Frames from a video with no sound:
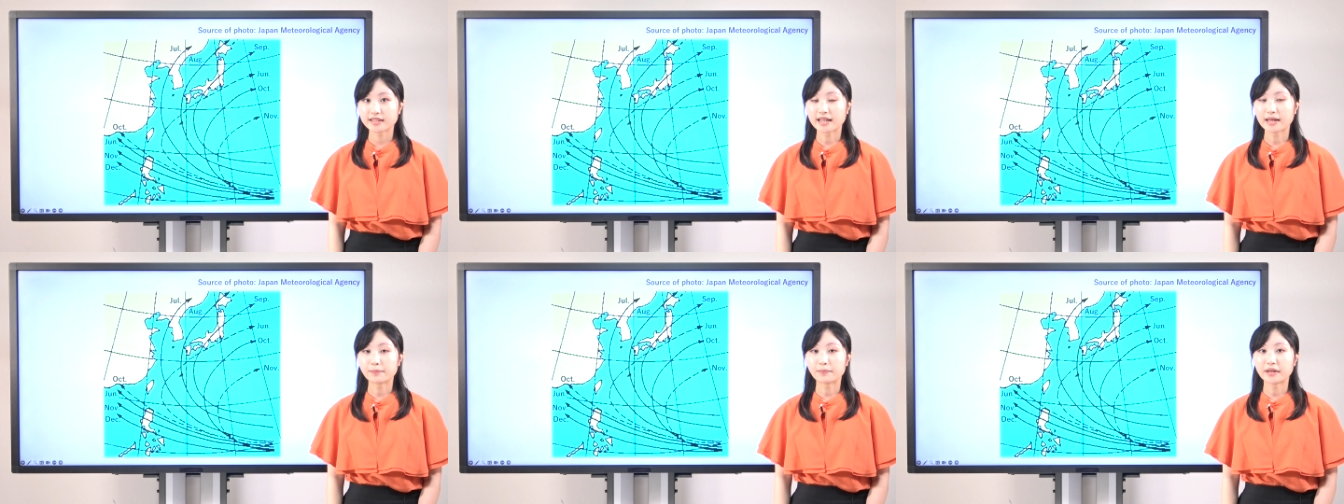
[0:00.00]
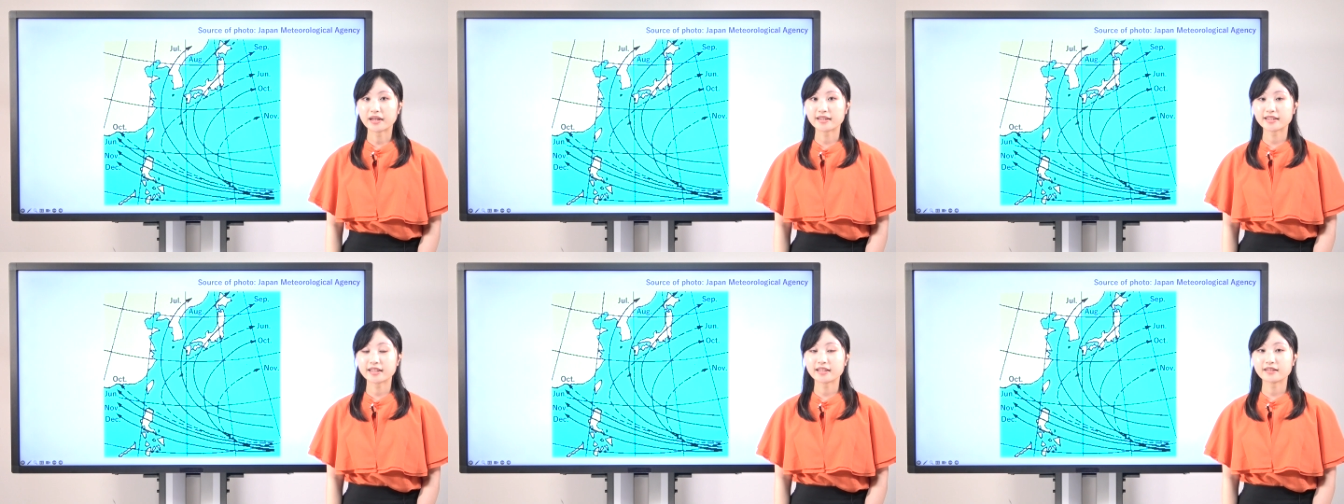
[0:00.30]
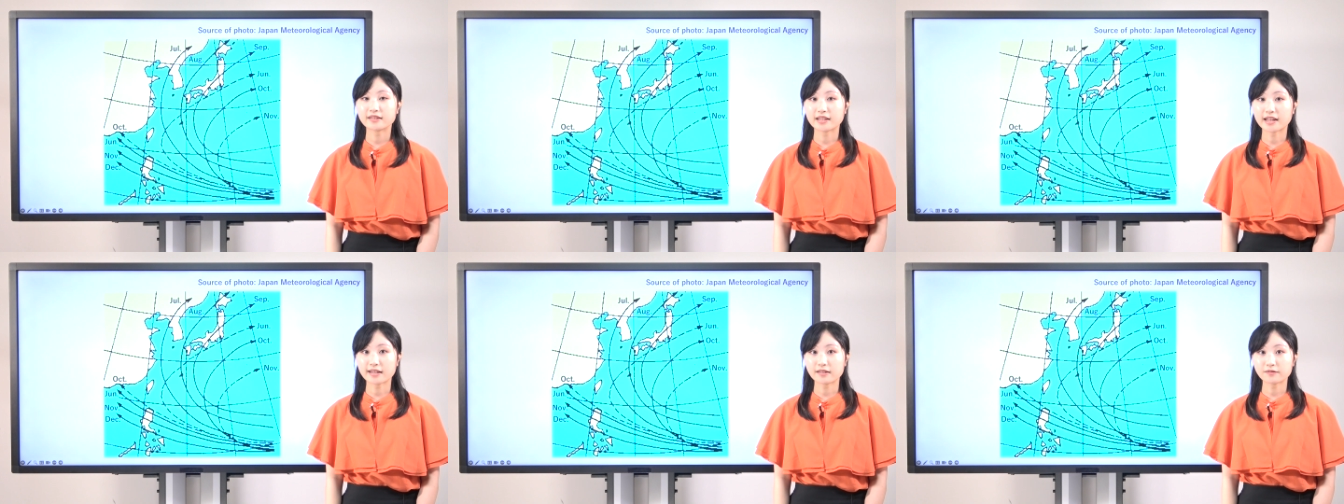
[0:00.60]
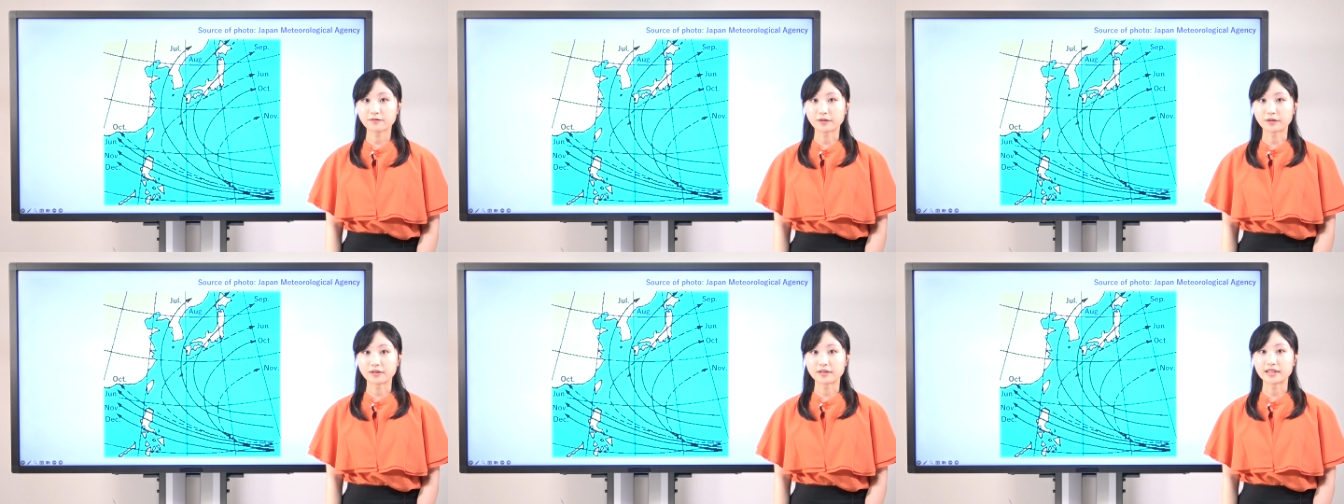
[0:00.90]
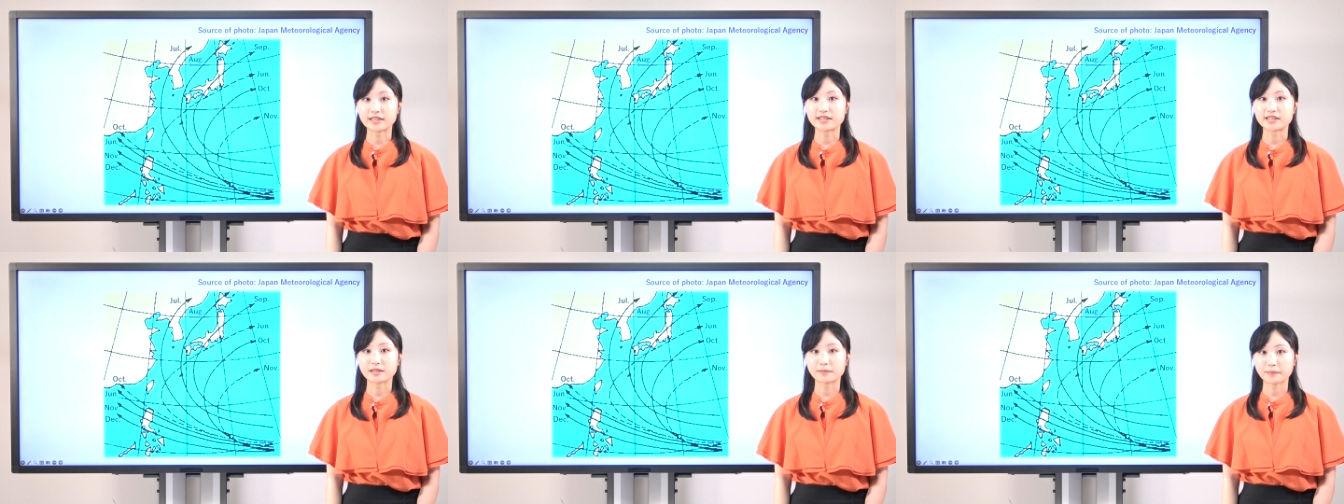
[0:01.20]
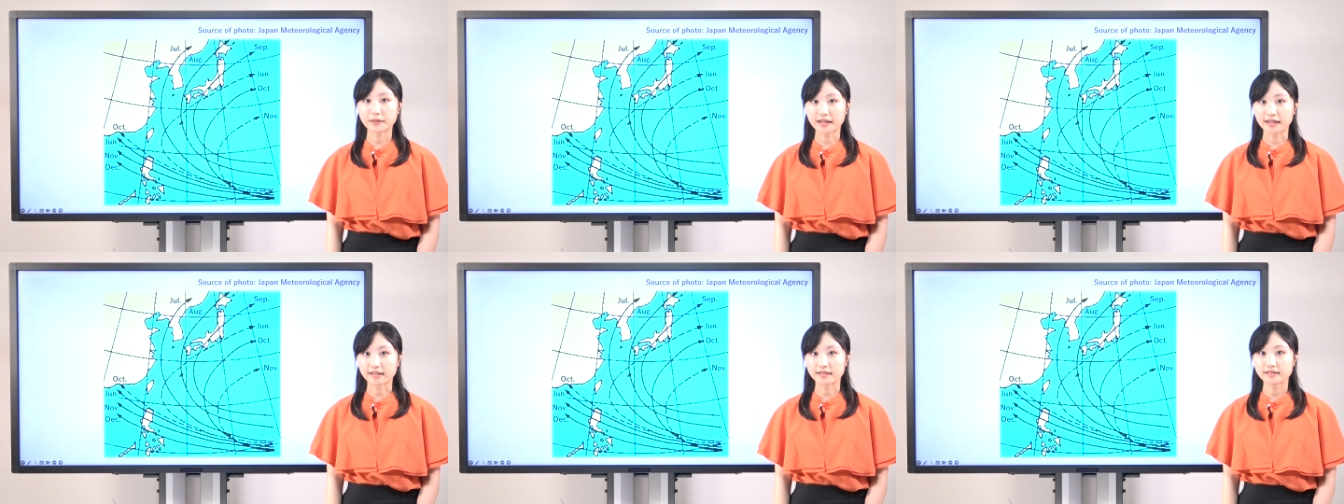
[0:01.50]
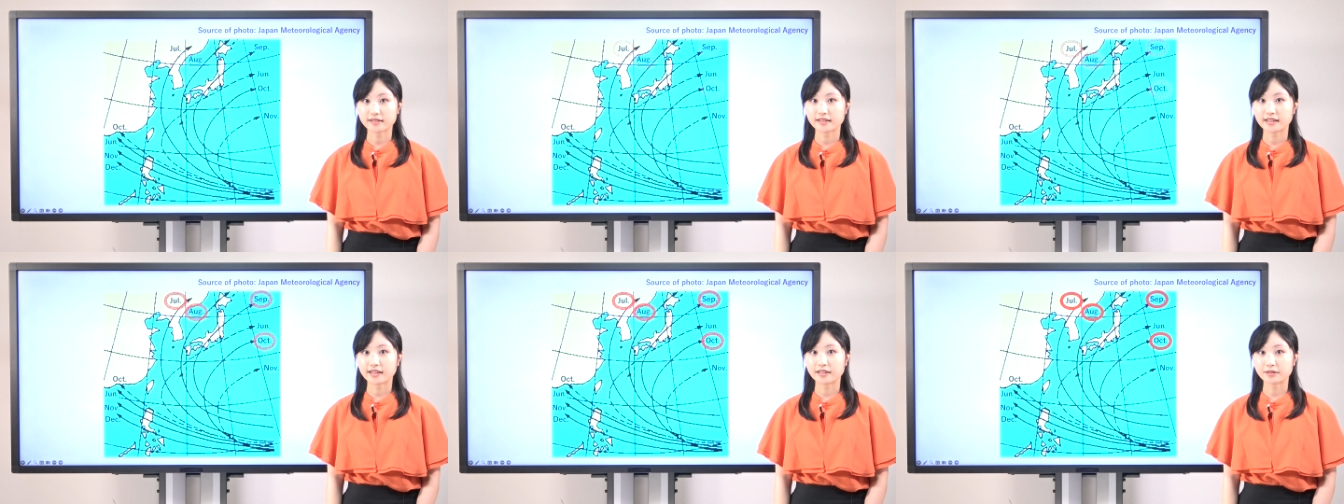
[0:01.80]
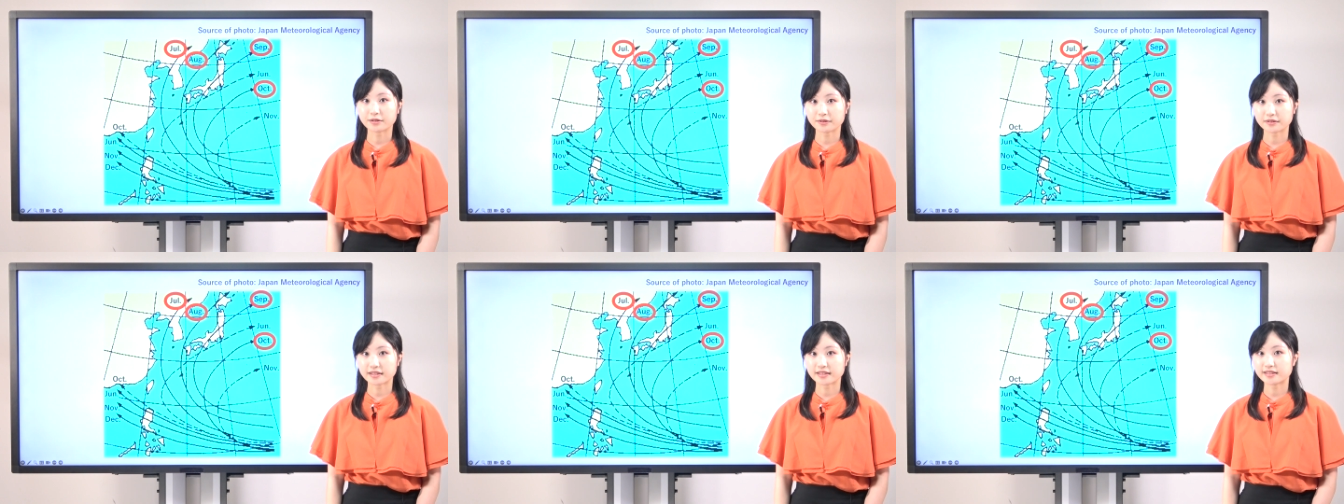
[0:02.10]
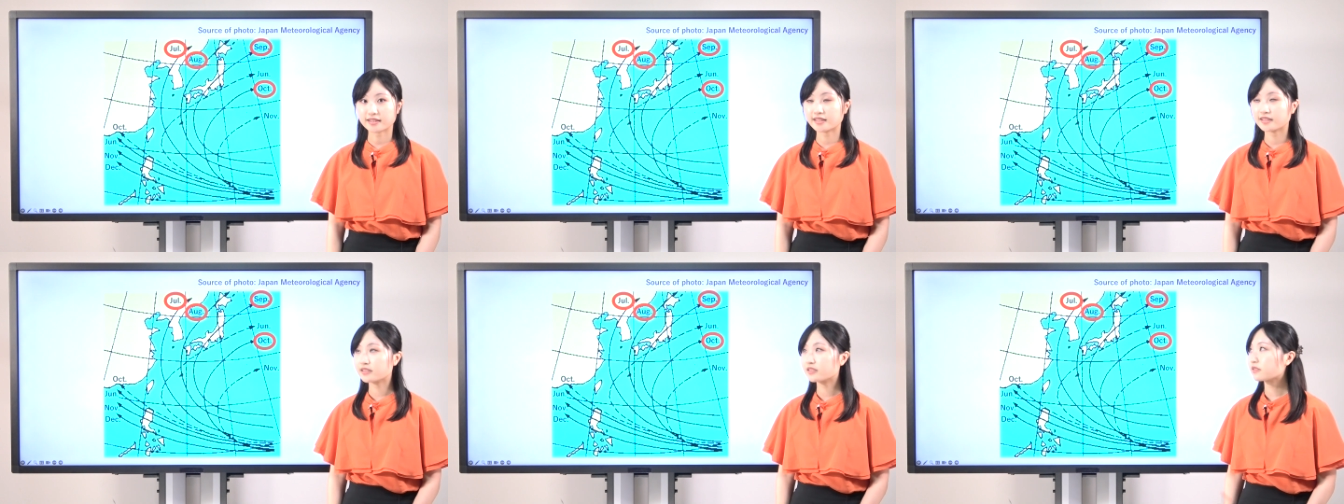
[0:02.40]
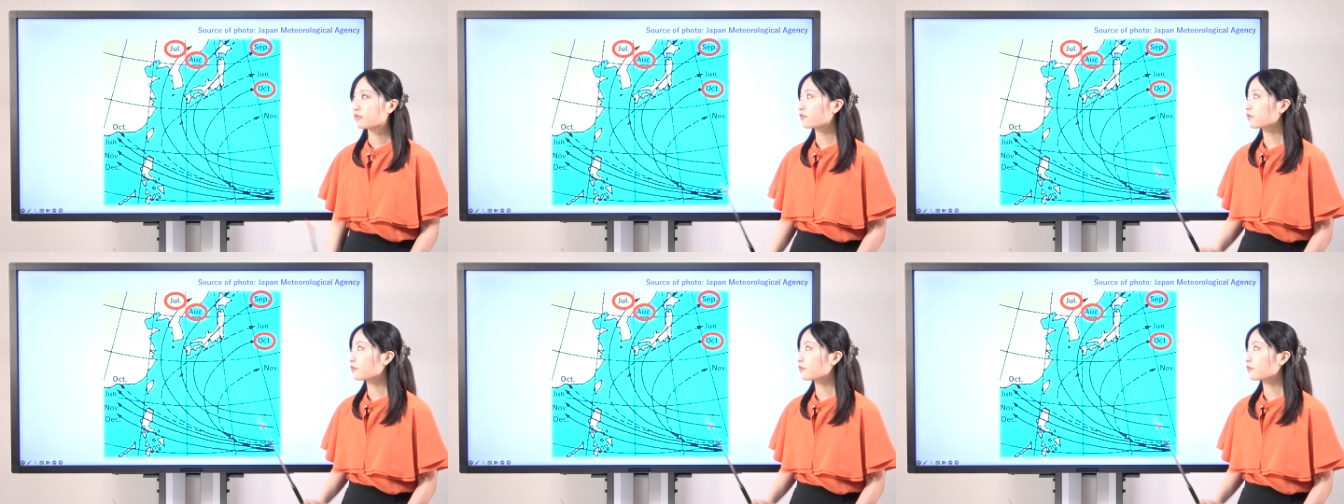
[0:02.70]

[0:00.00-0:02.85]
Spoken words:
and making landfall in Japan increases